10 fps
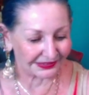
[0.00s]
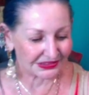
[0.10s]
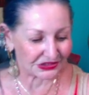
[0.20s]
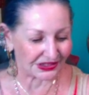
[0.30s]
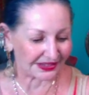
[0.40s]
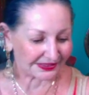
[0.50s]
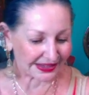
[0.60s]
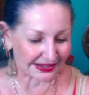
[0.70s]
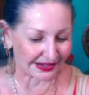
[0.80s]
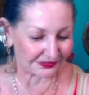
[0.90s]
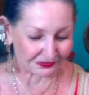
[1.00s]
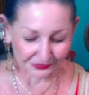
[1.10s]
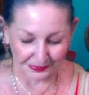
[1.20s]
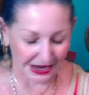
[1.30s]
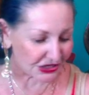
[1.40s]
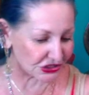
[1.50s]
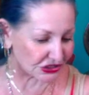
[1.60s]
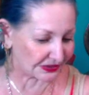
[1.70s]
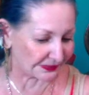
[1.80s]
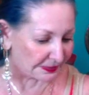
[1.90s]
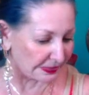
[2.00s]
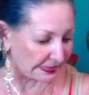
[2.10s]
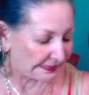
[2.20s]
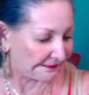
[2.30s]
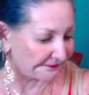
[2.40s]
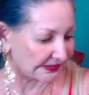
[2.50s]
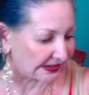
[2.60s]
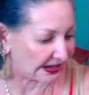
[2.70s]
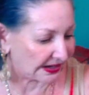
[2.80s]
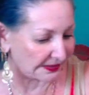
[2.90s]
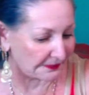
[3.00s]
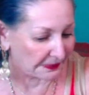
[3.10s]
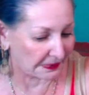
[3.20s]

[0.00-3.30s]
to get that information. Okay.